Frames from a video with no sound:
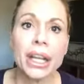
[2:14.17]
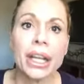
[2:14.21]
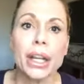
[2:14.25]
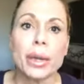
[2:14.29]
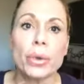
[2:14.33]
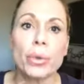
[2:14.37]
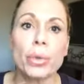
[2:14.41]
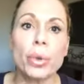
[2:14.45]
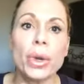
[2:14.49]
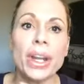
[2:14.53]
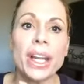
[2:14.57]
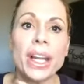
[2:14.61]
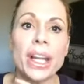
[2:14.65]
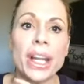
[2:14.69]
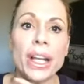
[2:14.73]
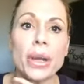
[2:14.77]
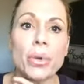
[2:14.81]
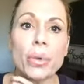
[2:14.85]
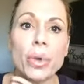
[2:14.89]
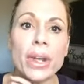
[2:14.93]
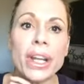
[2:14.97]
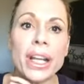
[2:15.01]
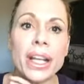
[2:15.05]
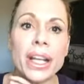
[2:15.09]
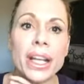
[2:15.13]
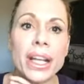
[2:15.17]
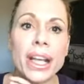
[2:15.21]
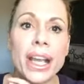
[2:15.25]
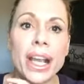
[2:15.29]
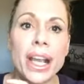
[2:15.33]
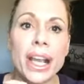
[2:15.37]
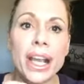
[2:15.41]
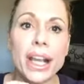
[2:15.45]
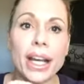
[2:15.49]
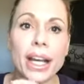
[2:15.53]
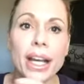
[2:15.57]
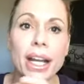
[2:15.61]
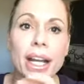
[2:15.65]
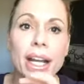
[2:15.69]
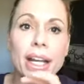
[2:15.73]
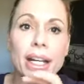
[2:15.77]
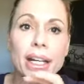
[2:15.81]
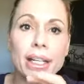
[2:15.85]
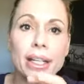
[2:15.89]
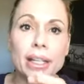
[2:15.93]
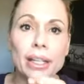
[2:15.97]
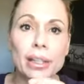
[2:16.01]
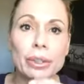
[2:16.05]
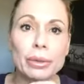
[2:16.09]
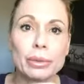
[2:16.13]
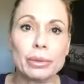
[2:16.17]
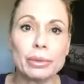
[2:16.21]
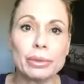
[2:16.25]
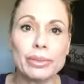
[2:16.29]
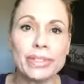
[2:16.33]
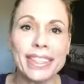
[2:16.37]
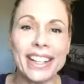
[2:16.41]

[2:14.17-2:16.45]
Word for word: We we can't, um,